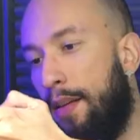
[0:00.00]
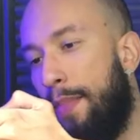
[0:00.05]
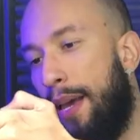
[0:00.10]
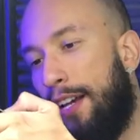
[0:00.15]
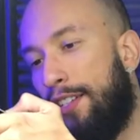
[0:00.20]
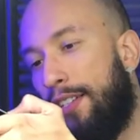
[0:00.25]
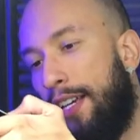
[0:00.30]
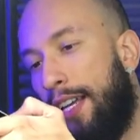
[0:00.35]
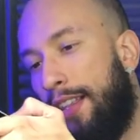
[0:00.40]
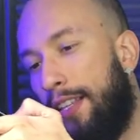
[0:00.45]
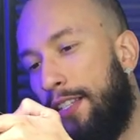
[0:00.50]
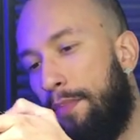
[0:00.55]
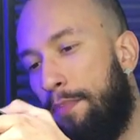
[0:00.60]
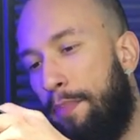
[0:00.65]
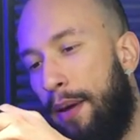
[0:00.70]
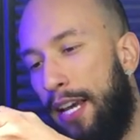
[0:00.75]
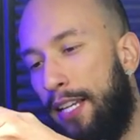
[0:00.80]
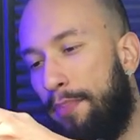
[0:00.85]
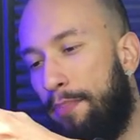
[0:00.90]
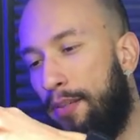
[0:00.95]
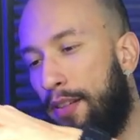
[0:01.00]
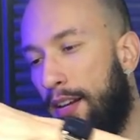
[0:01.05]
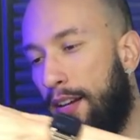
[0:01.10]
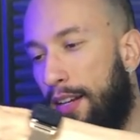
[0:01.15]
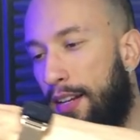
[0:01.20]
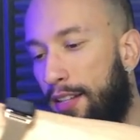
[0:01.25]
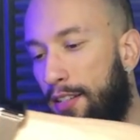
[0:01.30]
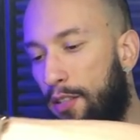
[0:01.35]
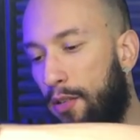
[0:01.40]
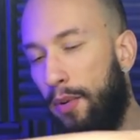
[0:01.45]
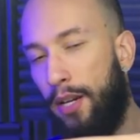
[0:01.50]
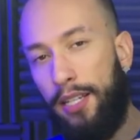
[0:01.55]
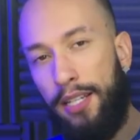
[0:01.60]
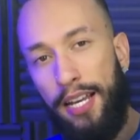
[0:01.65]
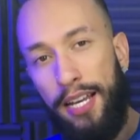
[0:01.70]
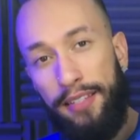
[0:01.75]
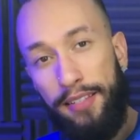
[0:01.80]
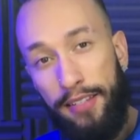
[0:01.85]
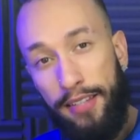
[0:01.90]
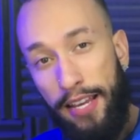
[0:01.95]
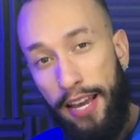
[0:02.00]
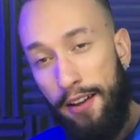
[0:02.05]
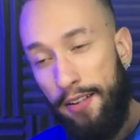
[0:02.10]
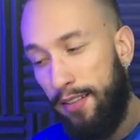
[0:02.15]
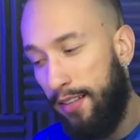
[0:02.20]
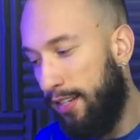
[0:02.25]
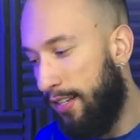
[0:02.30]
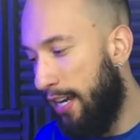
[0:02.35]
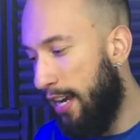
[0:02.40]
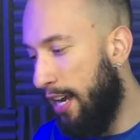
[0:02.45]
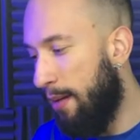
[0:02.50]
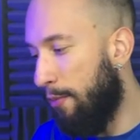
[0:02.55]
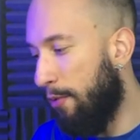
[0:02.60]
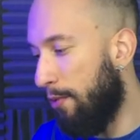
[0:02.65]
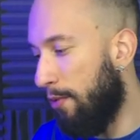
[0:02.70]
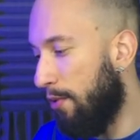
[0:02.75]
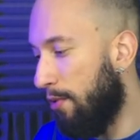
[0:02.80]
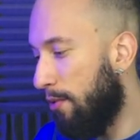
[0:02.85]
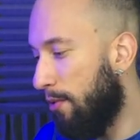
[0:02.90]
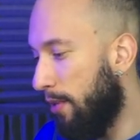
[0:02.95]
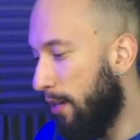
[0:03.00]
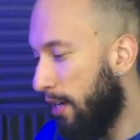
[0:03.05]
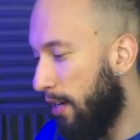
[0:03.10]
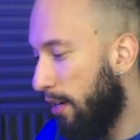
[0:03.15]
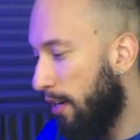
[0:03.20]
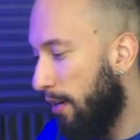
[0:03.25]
me actually get this base plugged in so we can test this thing out on the table real quick.